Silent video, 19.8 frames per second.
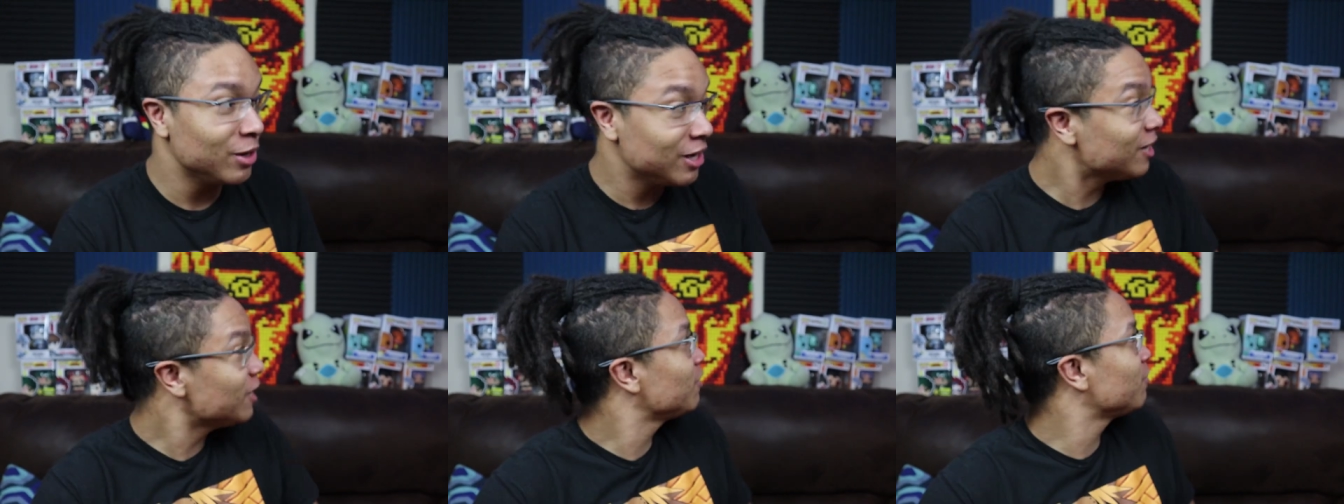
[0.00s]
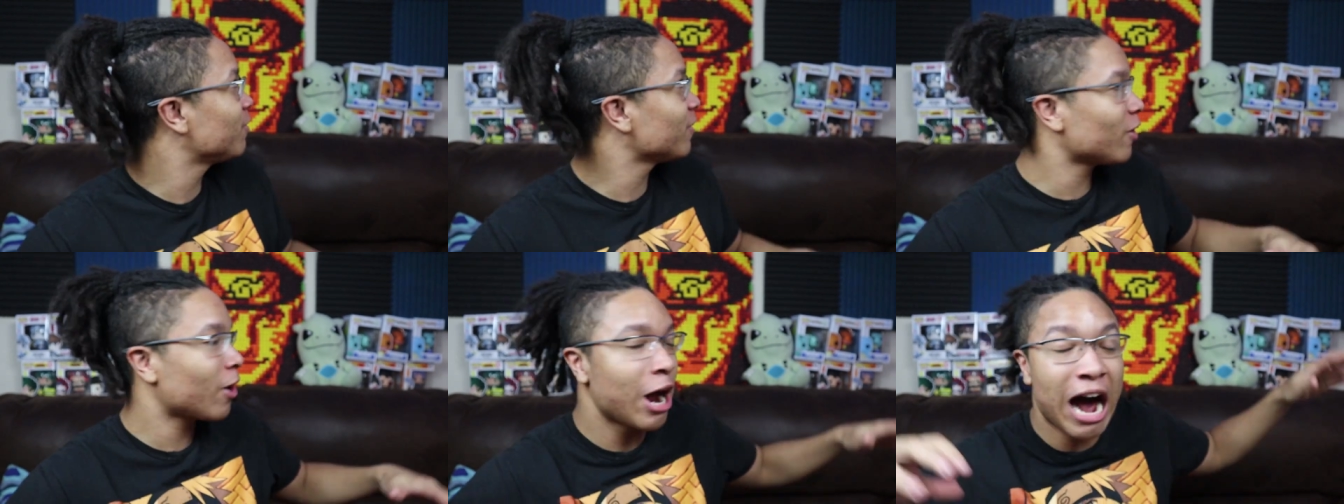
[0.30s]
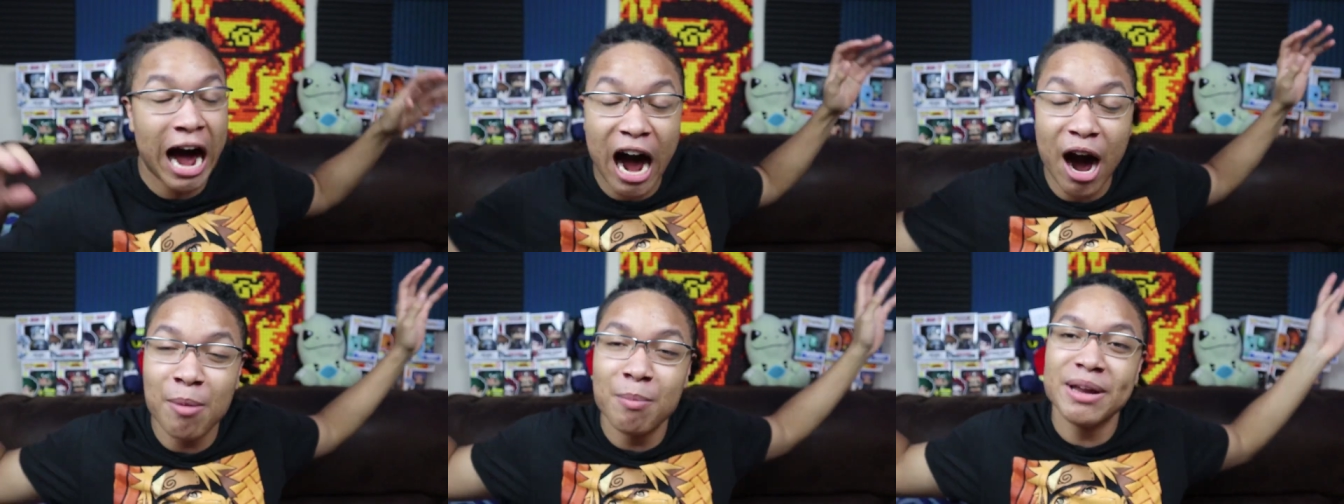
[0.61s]
We needed to figure
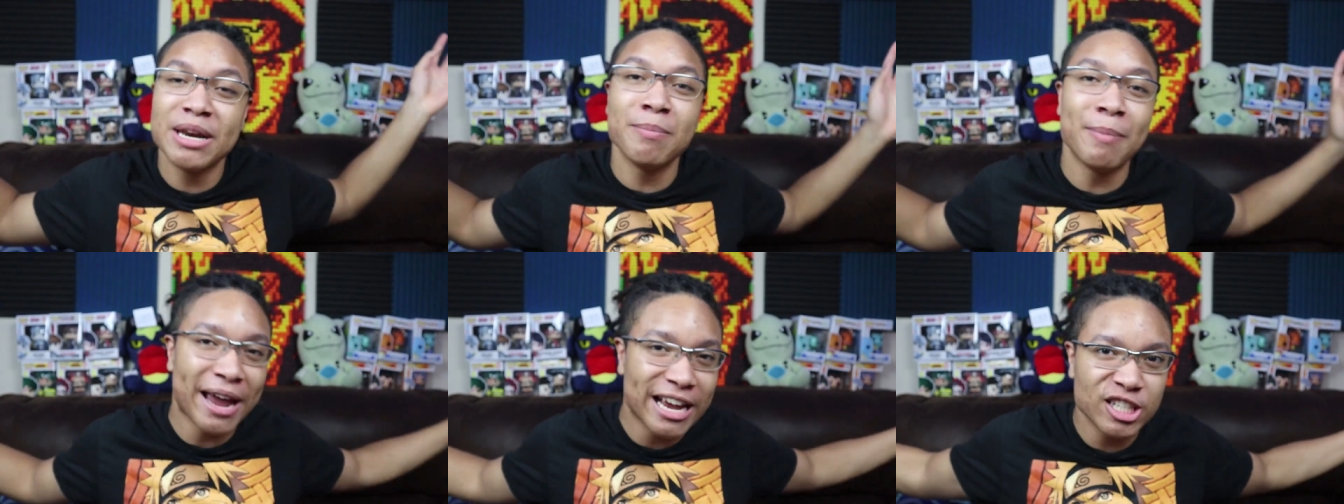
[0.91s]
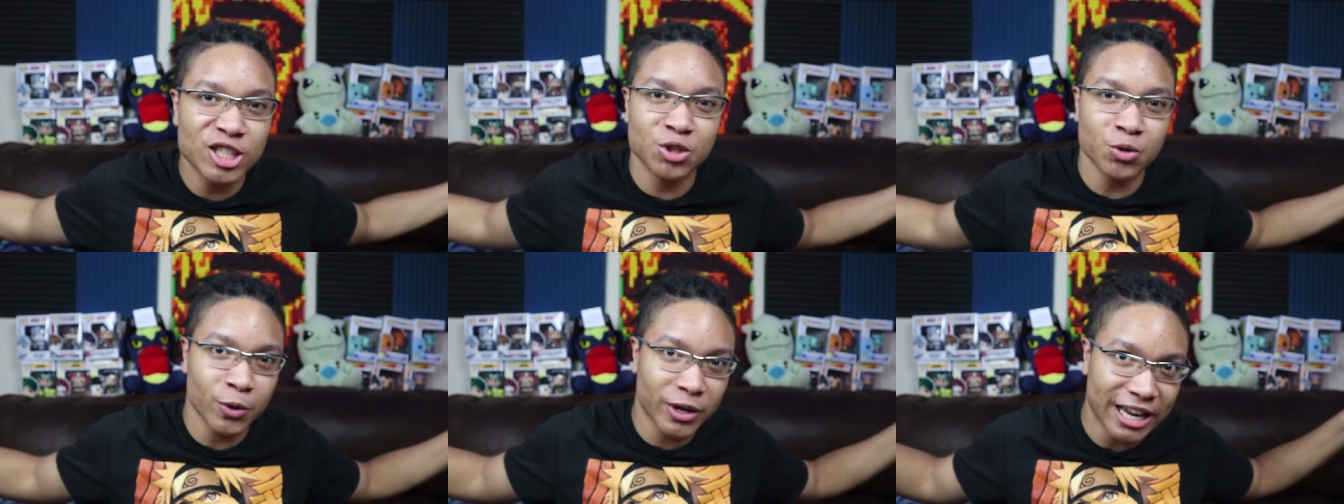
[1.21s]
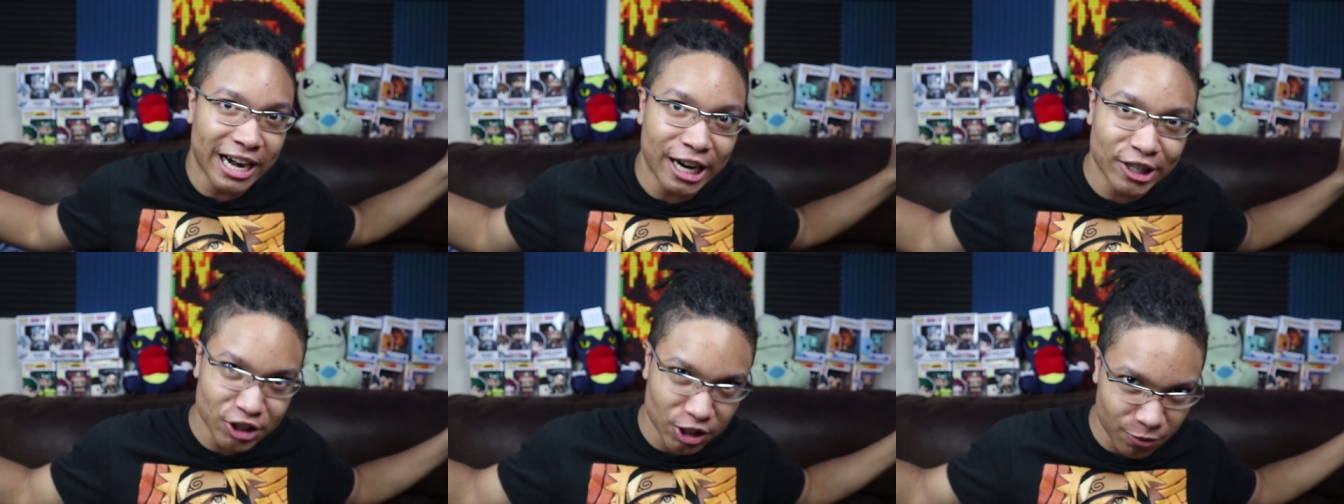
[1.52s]
out how many pages we
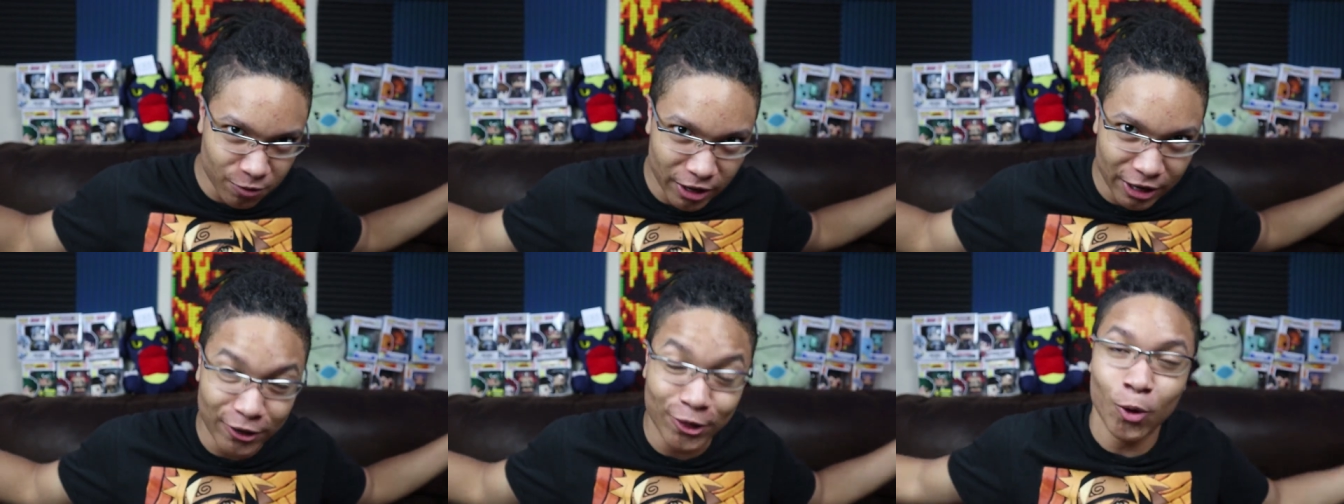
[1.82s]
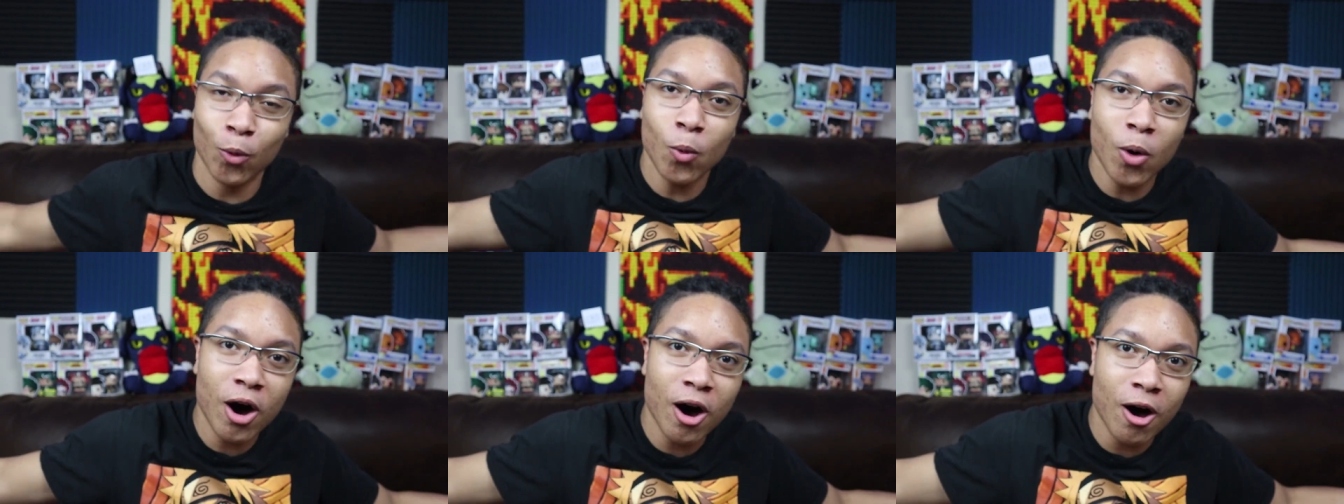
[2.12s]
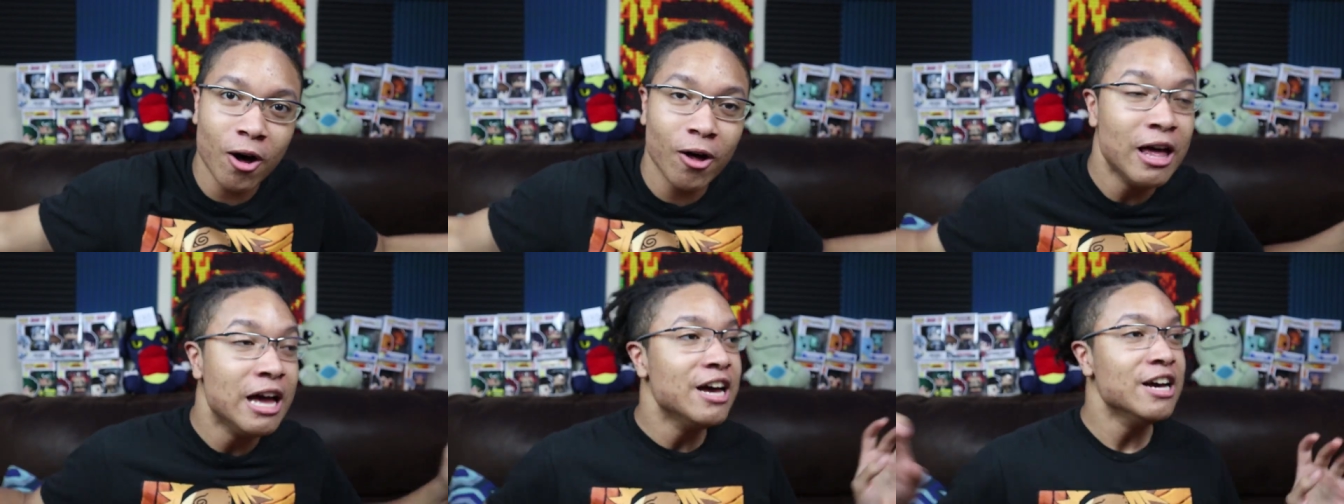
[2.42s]
can actually fit on the
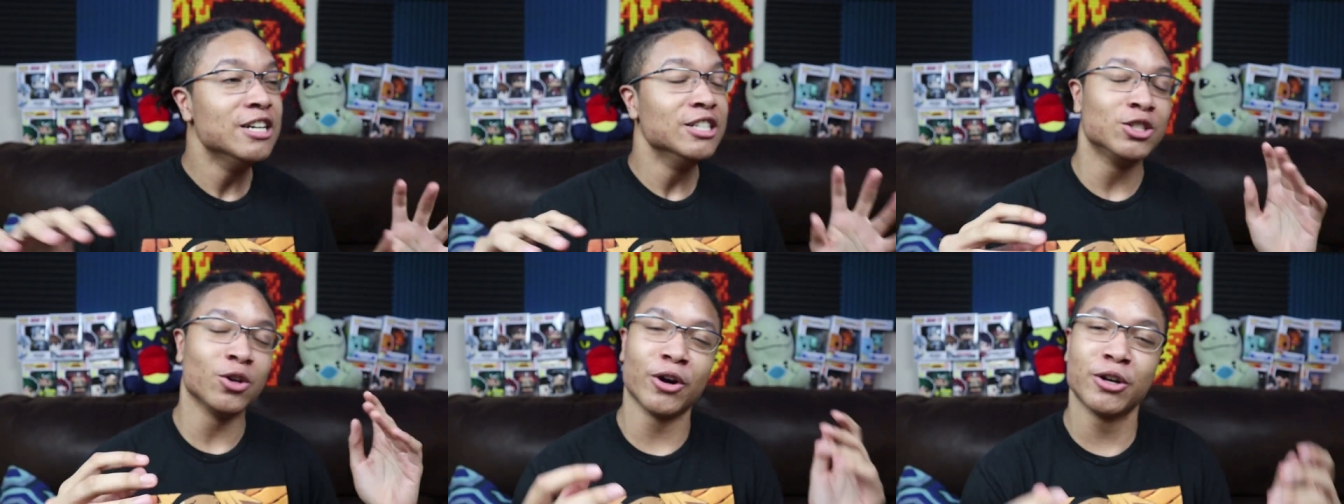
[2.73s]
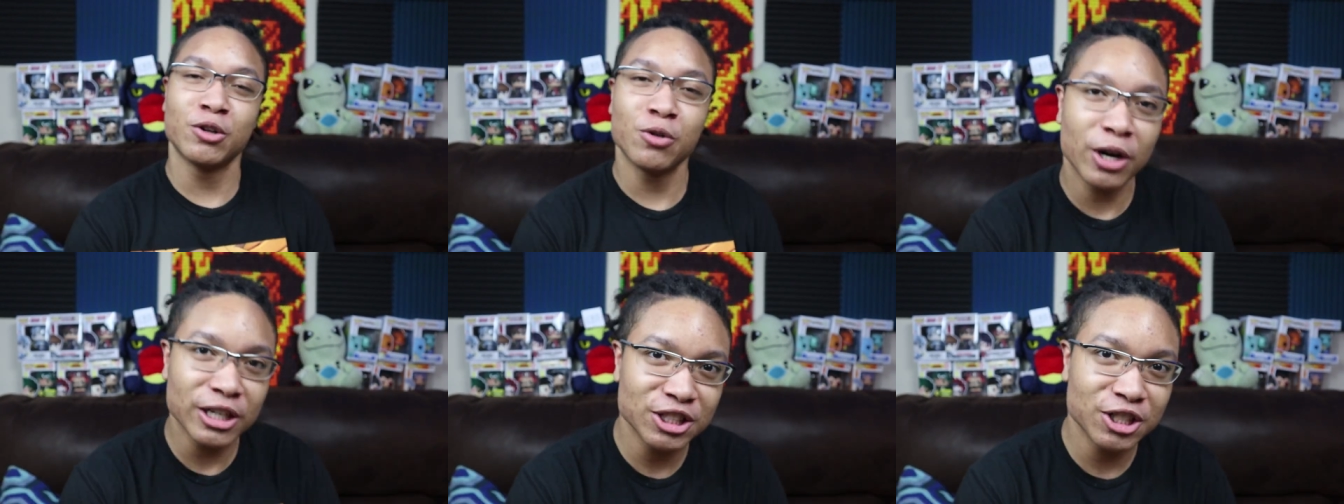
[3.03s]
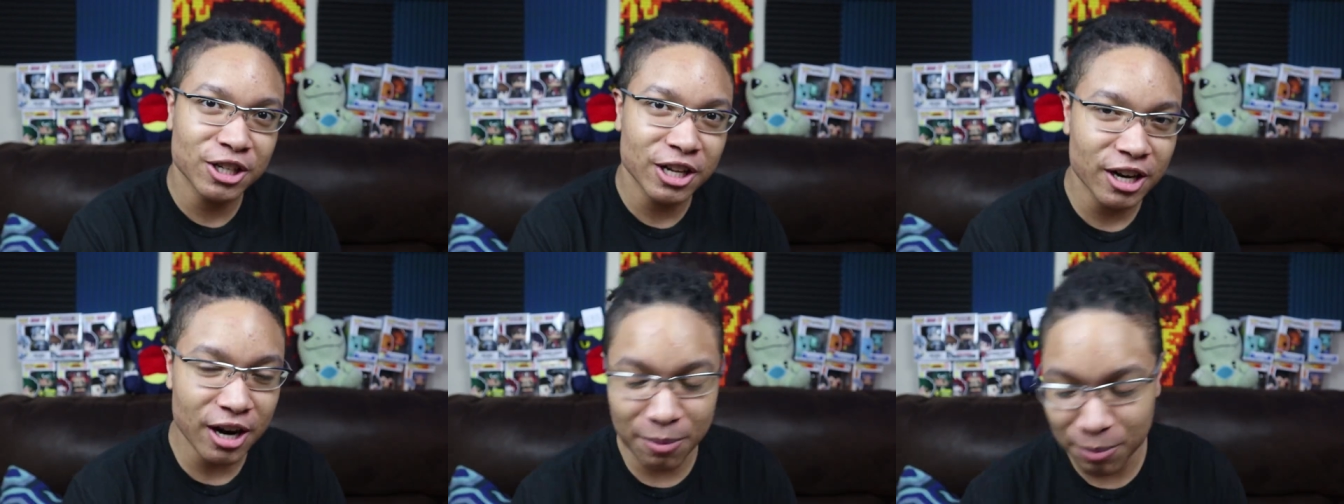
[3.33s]
wall, so I
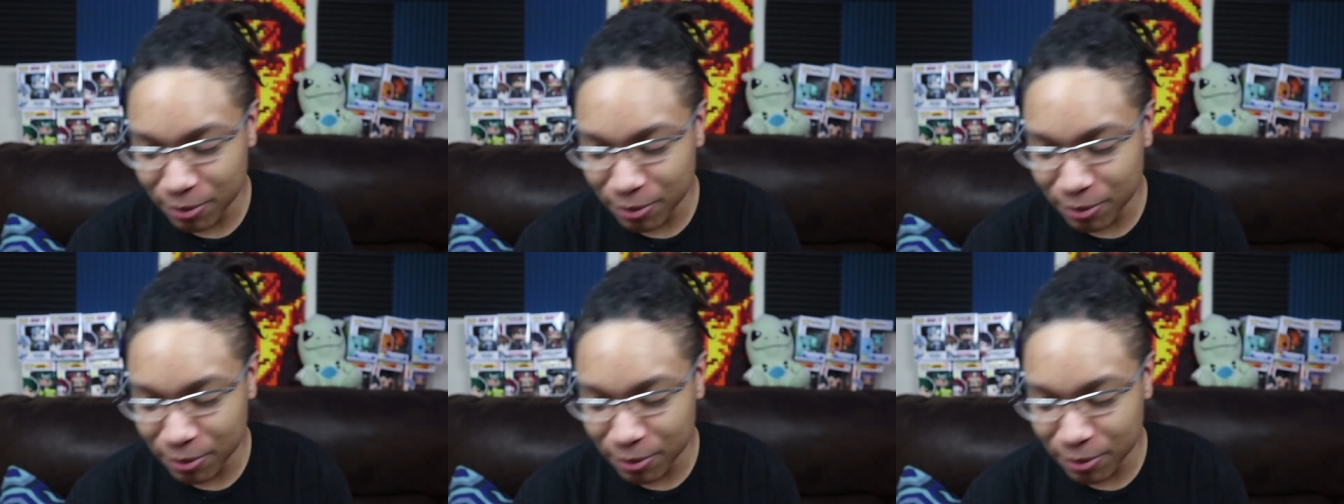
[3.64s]
crunched the